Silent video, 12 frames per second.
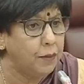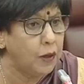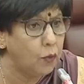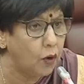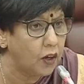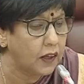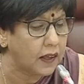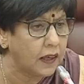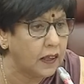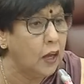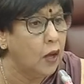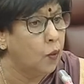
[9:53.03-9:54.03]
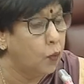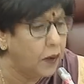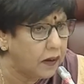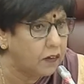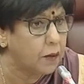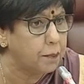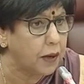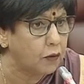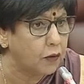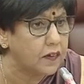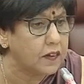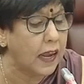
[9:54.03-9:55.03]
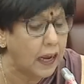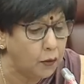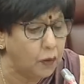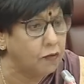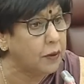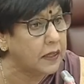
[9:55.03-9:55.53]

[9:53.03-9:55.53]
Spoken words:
who have been working with the parents,